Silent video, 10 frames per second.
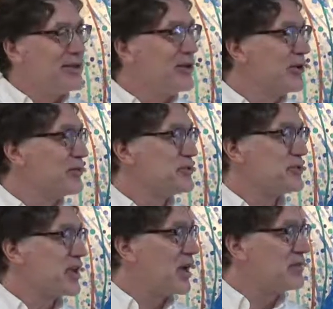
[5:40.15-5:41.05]
you know,
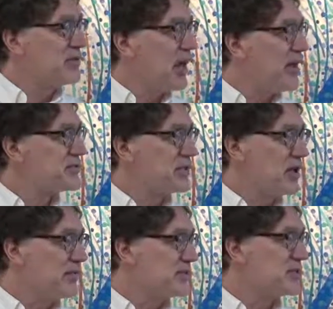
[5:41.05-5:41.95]
just kind of laughs at
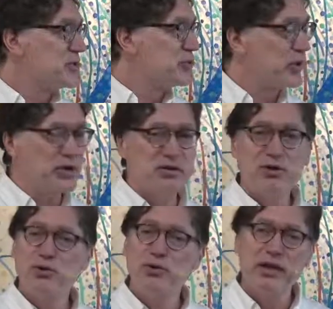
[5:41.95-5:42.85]
all of us who are drinking the
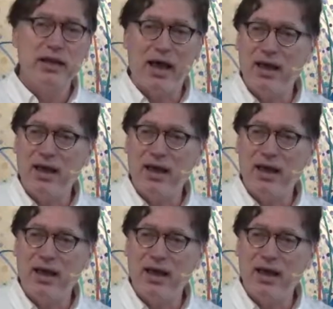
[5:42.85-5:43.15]
Kool-Aid.